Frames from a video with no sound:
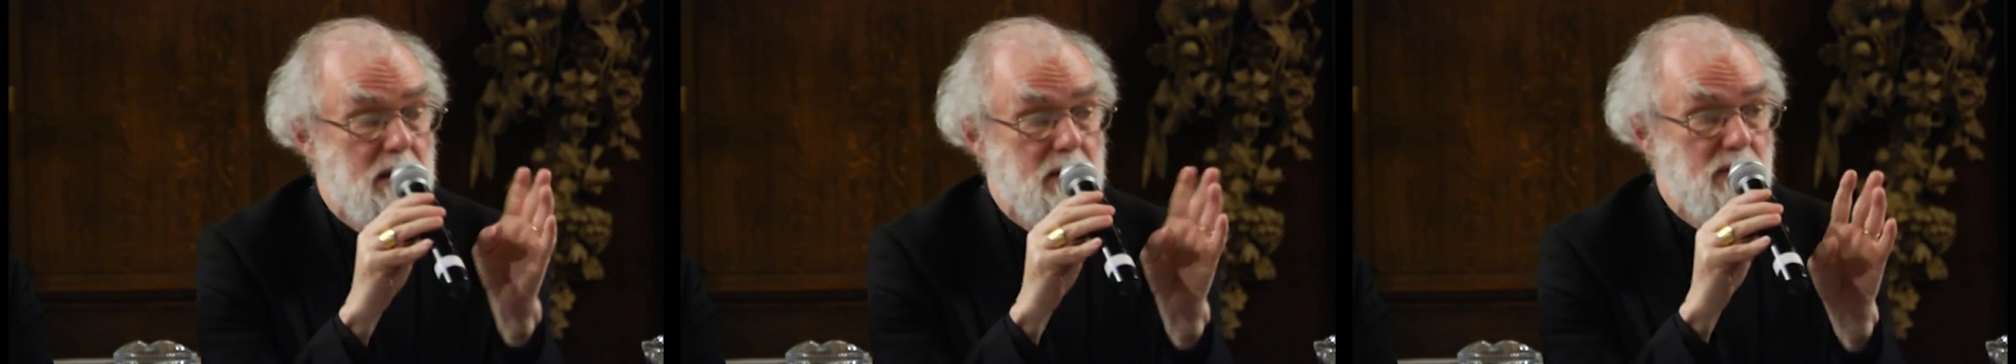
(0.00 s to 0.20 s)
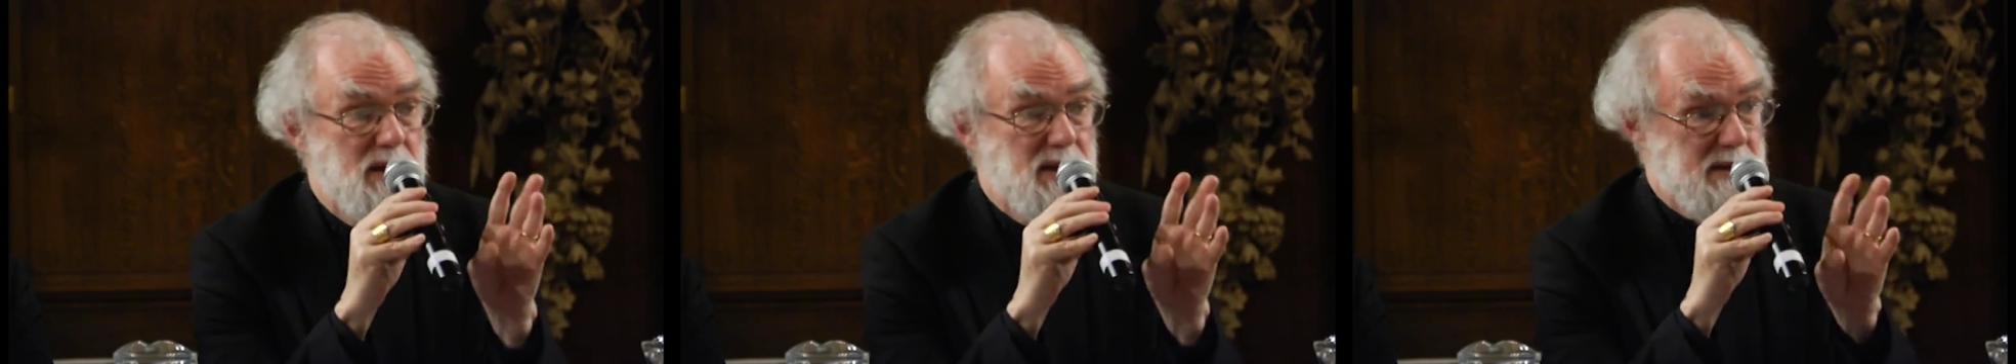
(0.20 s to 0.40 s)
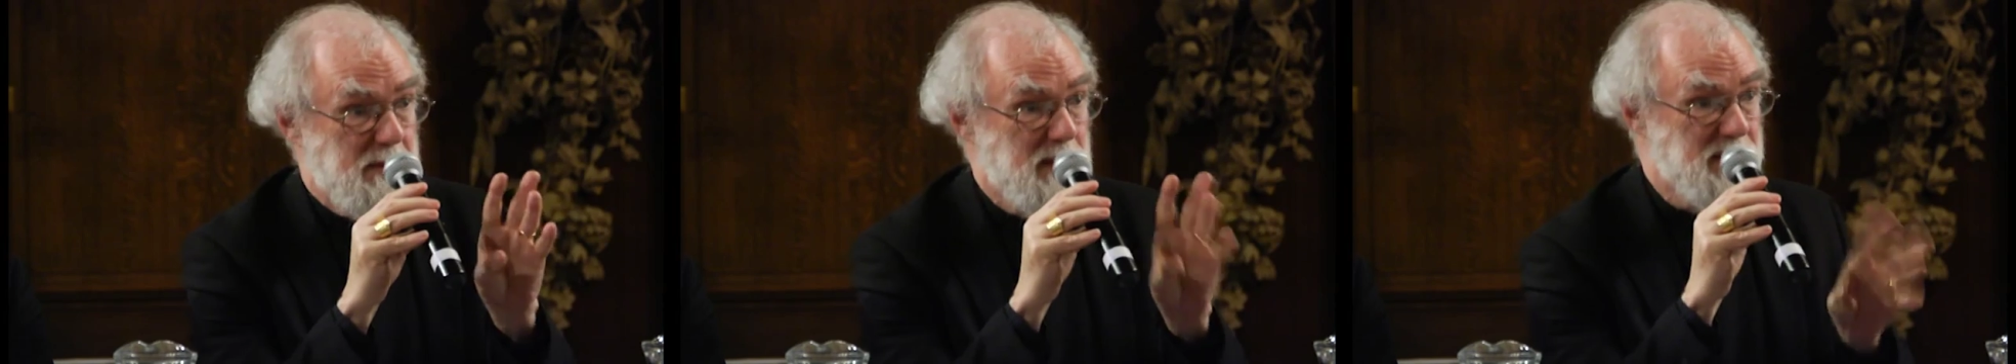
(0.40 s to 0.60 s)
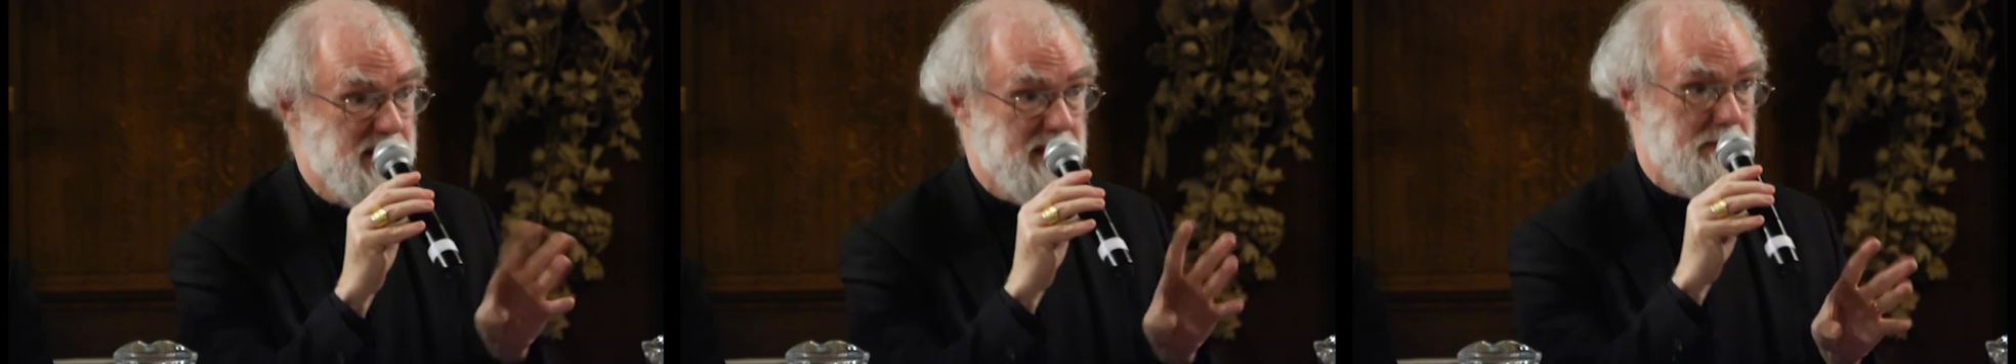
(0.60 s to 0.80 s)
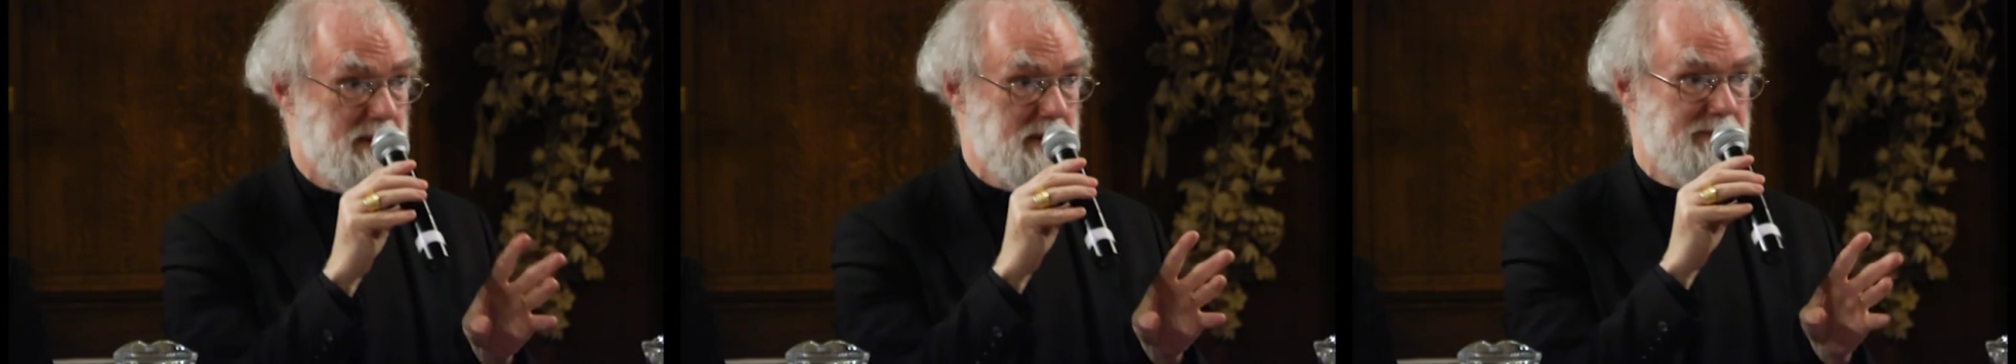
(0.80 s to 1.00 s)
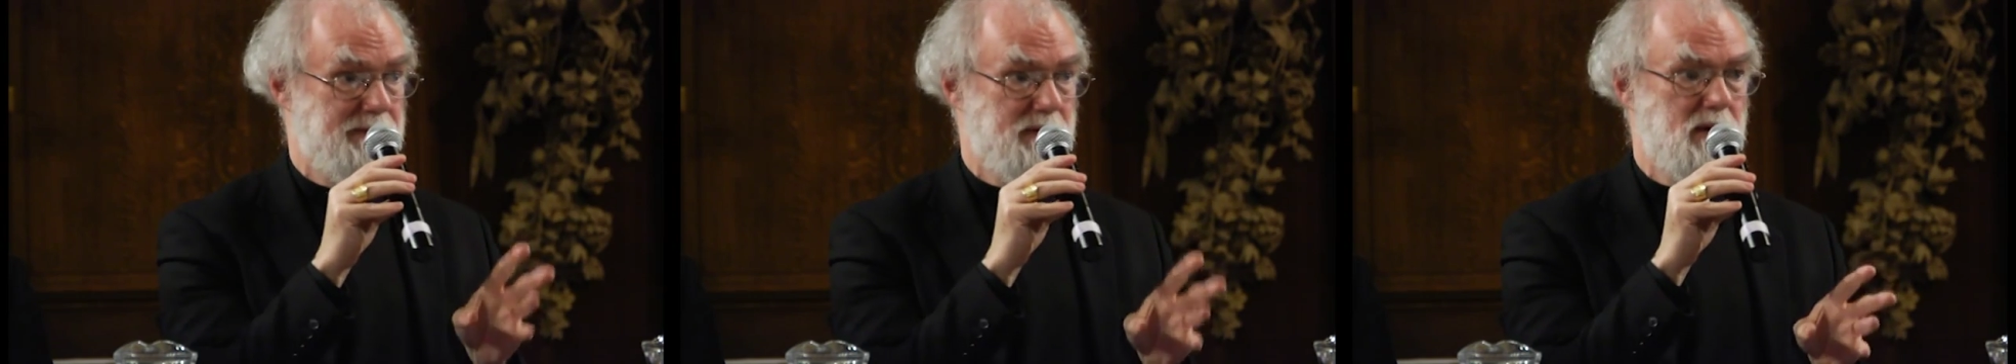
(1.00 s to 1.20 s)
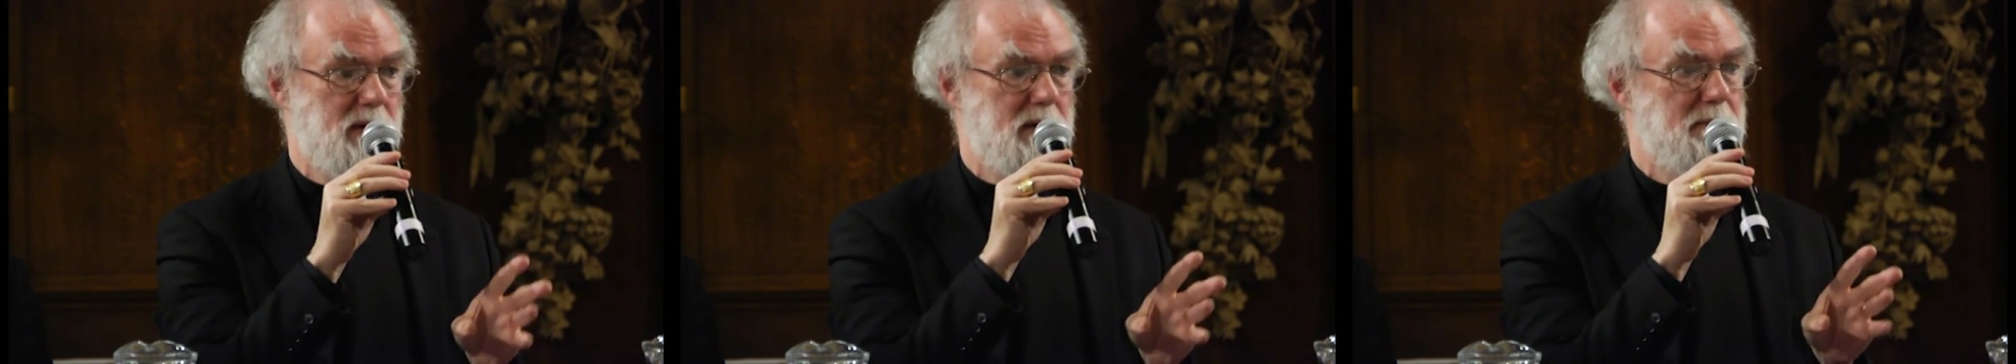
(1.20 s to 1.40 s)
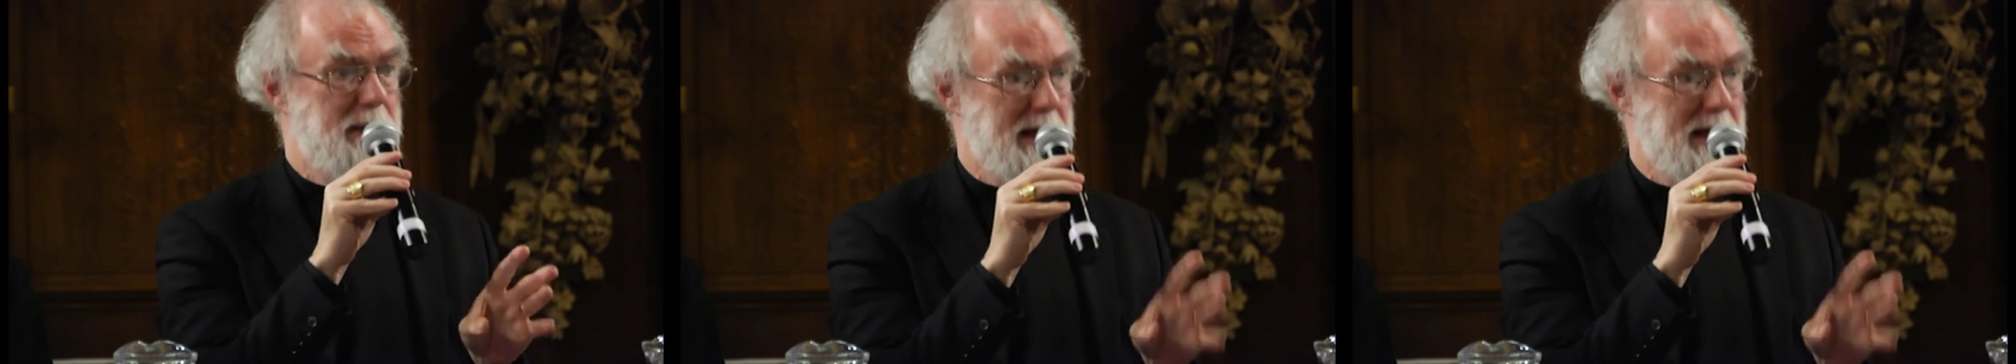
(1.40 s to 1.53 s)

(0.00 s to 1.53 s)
responsible for